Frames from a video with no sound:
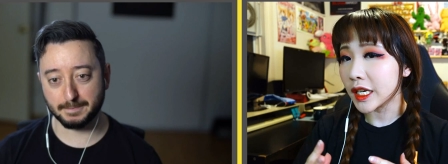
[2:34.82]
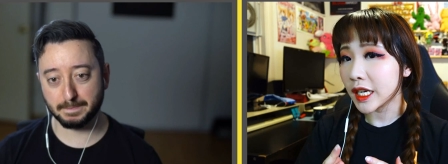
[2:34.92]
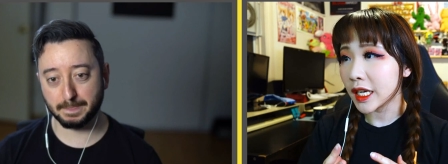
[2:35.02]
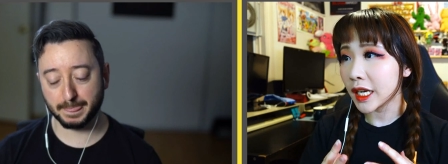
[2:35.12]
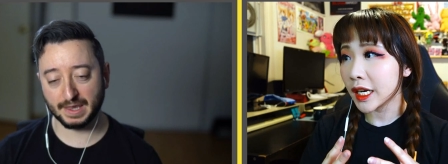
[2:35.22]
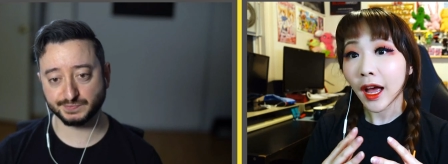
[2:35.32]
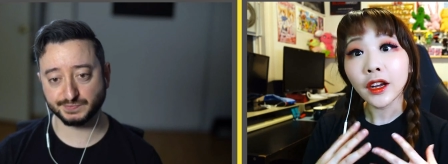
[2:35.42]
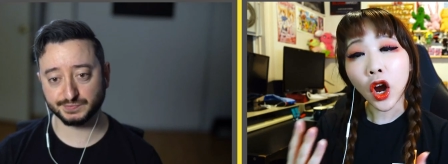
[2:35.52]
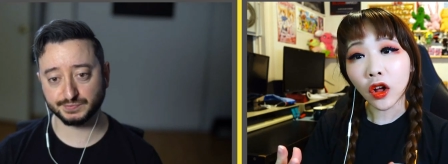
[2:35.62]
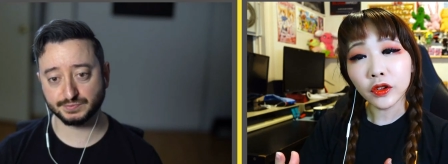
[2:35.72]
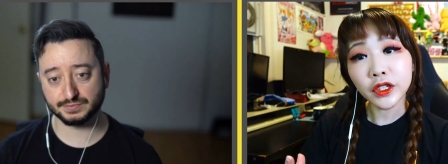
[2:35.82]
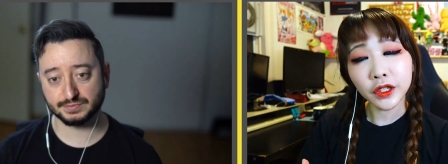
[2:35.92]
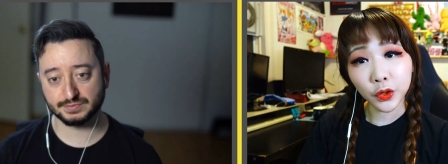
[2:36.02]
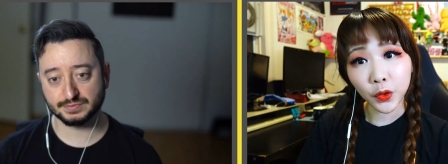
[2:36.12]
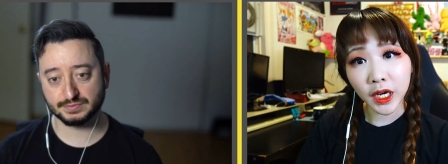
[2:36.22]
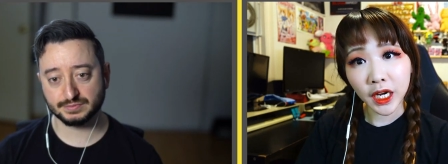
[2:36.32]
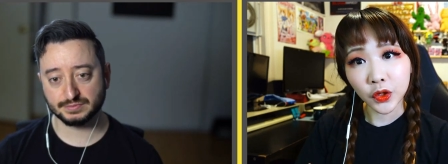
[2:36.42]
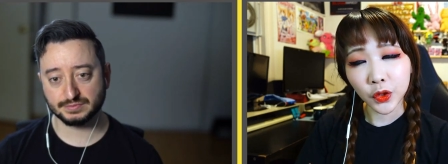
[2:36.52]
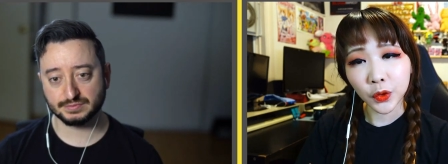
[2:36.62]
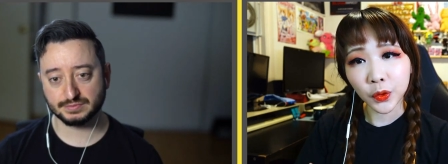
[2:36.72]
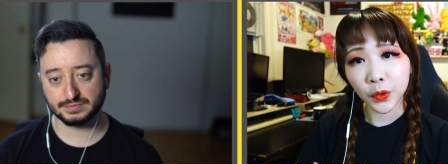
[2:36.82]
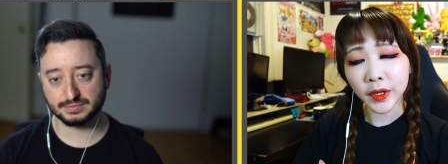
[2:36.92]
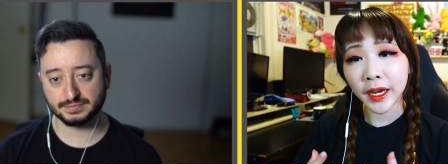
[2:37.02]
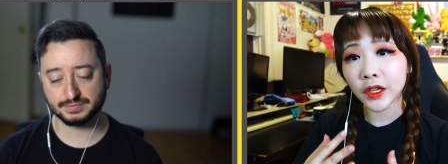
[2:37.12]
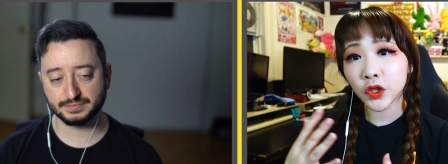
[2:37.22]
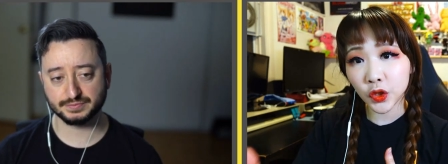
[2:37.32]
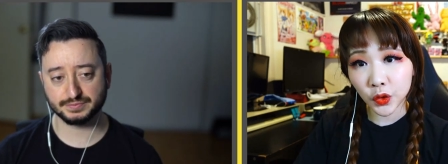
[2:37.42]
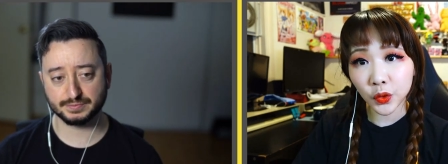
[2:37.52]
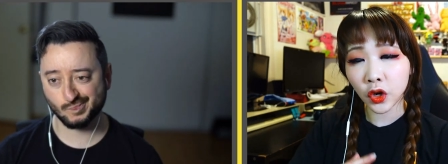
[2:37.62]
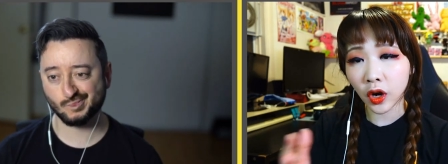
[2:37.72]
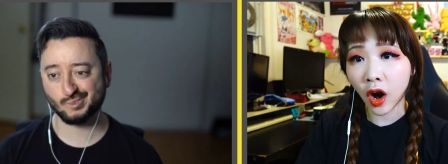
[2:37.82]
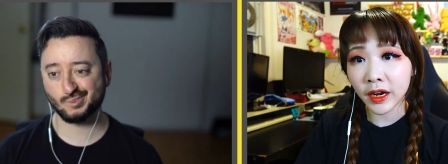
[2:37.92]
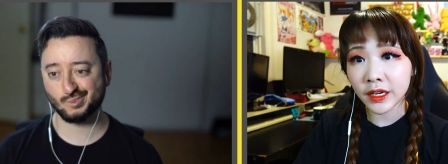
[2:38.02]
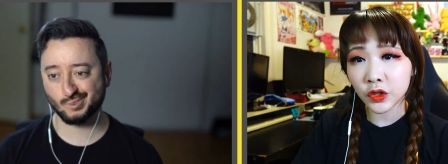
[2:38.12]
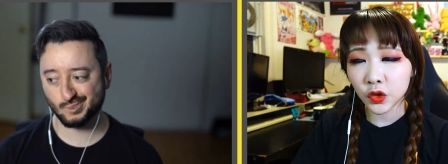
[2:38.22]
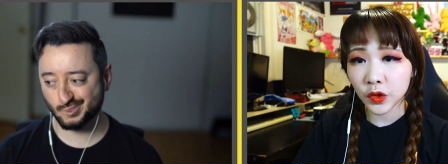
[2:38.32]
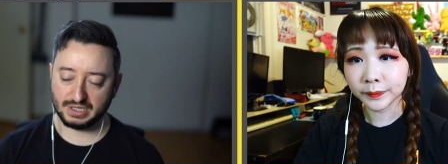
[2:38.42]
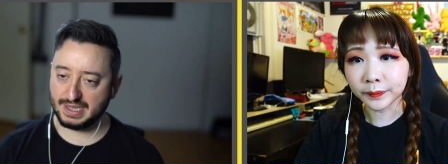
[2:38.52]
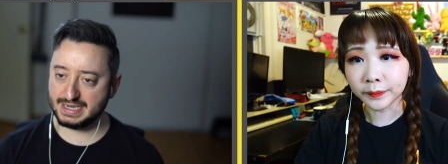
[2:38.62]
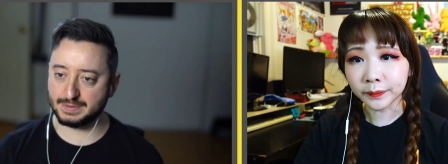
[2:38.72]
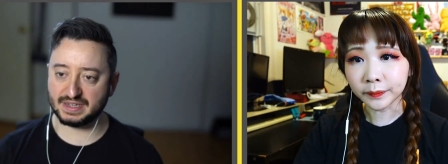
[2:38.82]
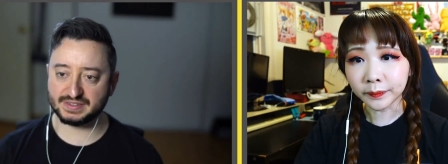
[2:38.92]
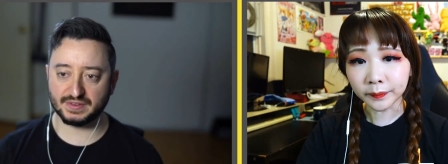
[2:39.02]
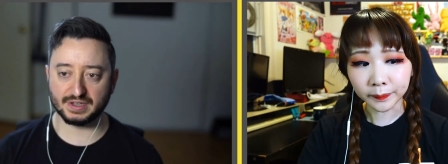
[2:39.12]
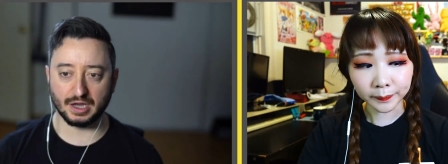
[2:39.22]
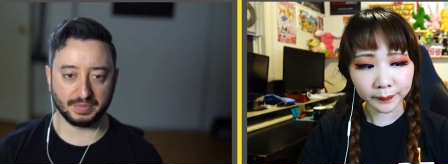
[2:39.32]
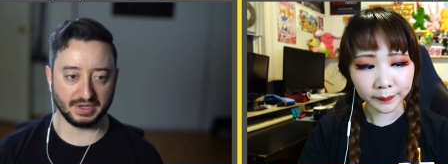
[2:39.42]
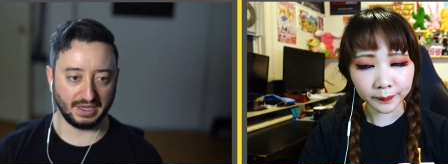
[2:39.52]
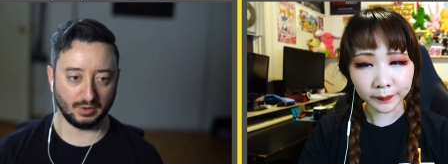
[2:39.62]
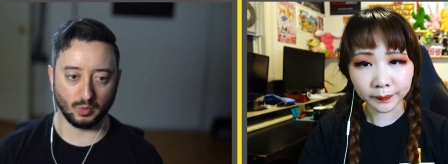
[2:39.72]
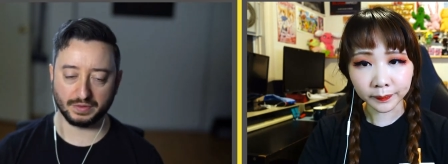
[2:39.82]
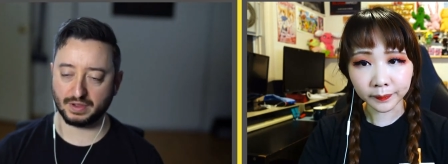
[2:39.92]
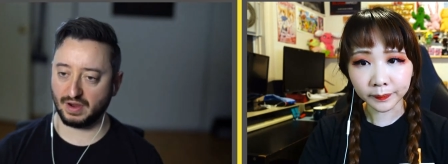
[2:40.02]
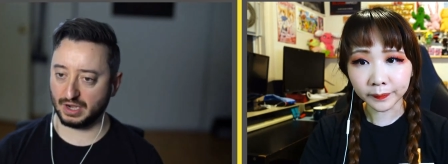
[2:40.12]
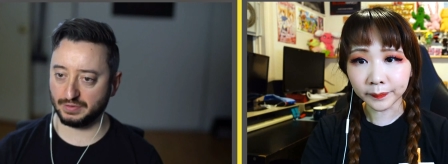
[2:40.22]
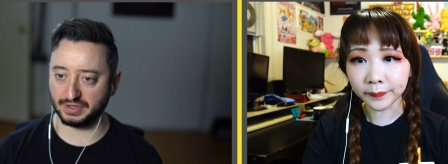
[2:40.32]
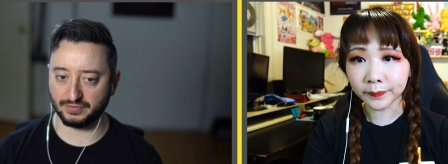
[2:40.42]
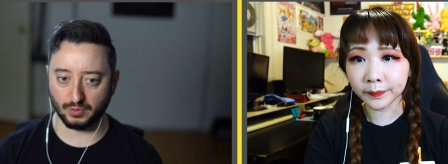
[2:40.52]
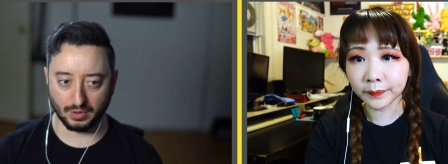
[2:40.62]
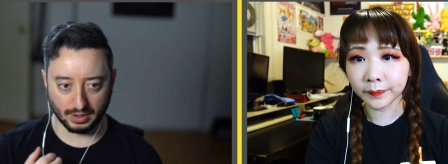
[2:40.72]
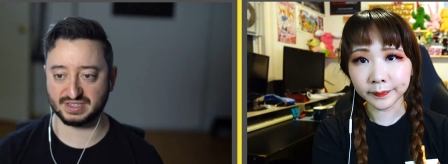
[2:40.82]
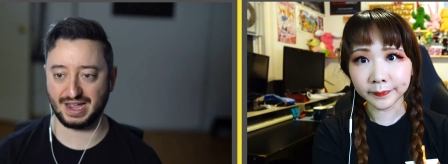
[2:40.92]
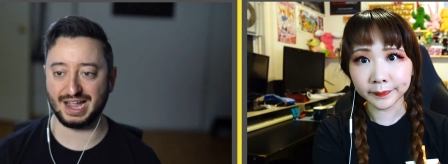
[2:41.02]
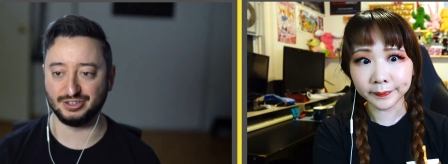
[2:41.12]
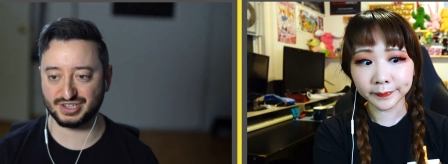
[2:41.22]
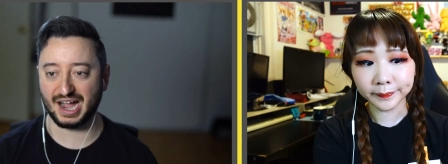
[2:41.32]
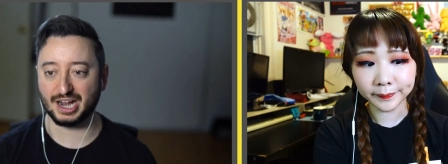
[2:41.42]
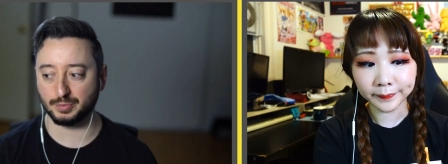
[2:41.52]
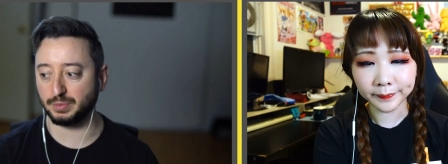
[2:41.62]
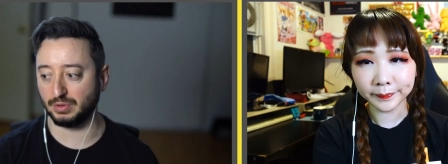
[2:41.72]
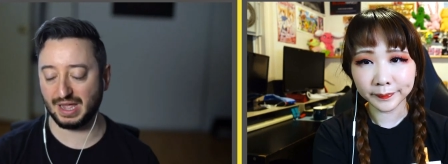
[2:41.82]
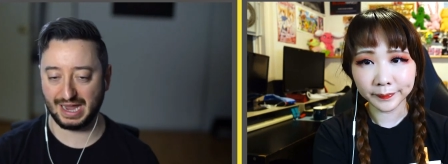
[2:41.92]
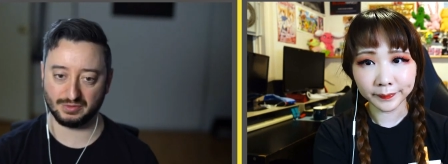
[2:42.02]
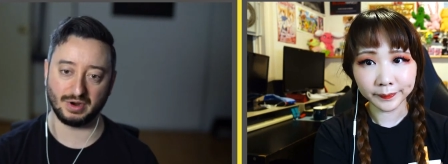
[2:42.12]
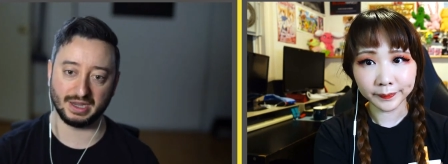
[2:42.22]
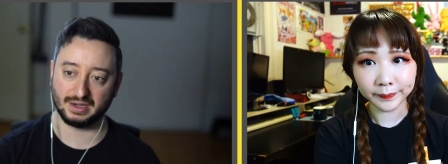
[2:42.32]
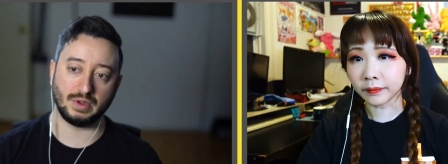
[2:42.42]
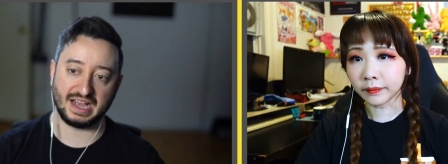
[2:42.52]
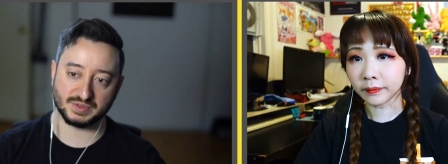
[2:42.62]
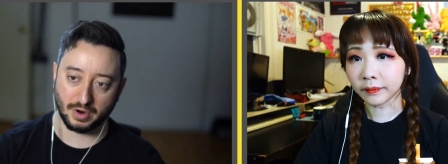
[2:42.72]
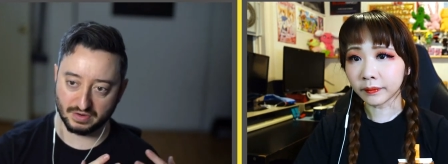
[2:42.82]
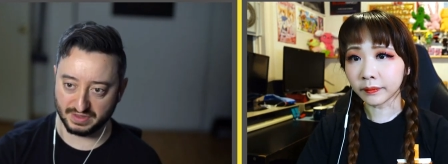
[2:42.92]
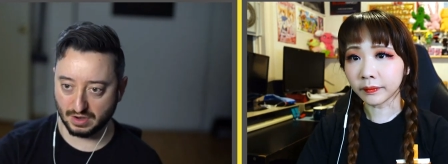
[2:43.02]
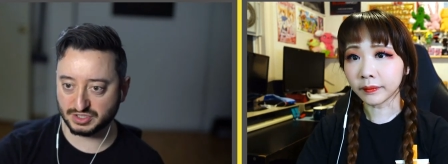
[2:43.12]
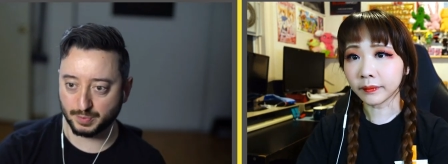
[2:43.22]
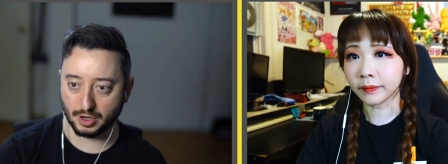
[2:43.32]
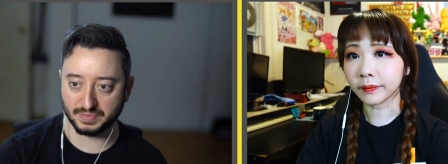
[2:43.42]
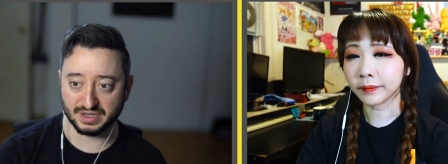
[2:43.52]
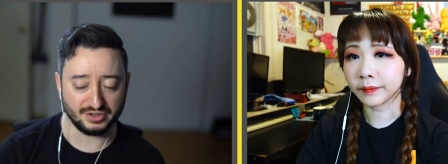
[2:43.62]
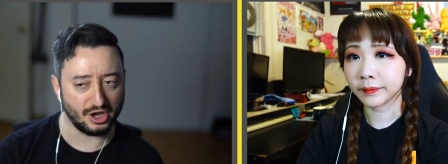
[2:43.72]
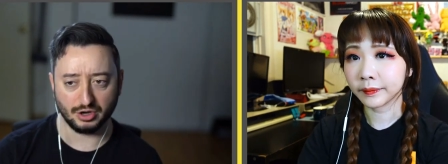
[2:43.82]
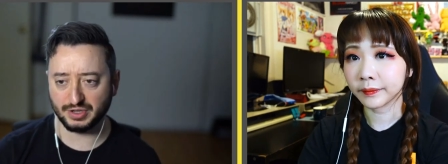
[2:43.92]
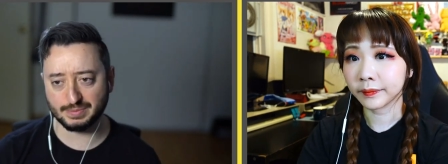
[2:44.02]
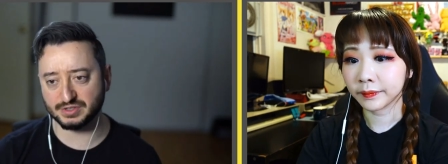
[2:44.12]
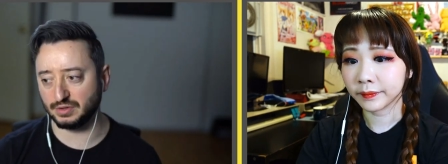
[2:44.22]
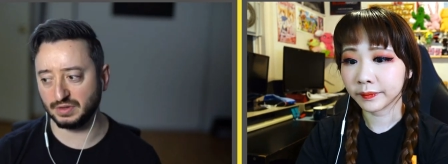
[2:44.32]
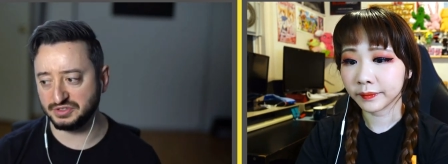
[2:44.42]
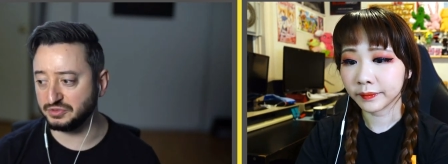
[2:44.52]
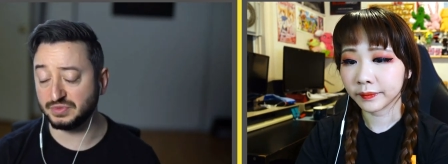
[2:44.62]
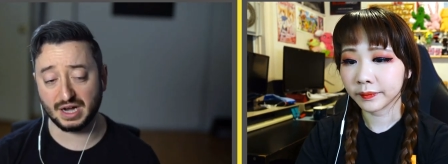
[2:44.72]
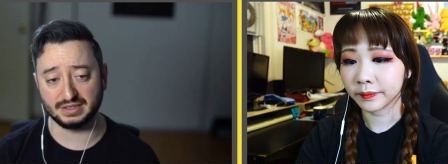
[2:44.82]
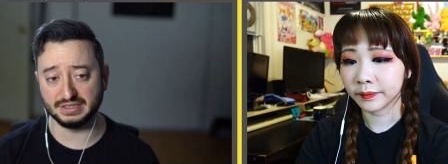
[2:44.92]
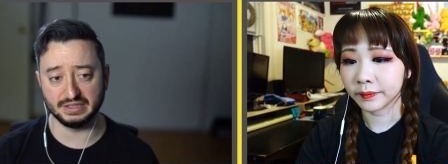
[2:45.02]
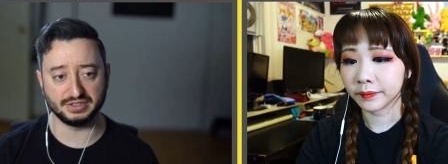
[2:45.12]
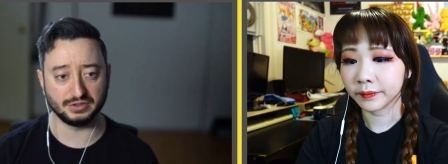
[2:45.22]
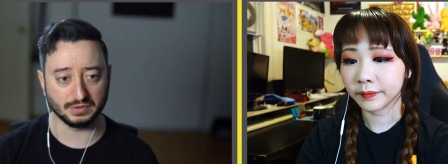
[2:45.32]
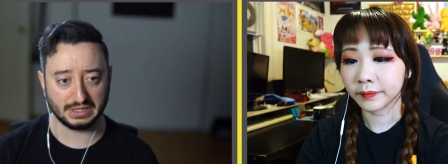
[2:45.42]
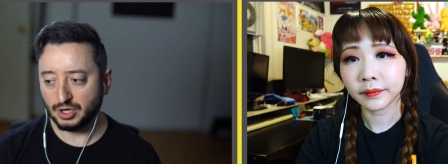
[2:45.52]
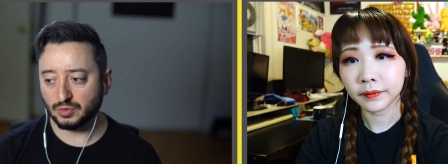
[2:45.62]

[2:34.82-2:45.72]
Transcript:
Speaker 1: need a college degree to get into your art industry? It depends on the company, what they're
Speaker 2: hiring for. I used to hire people at Riot as part of the art department. No, you absolutely do not need a degree.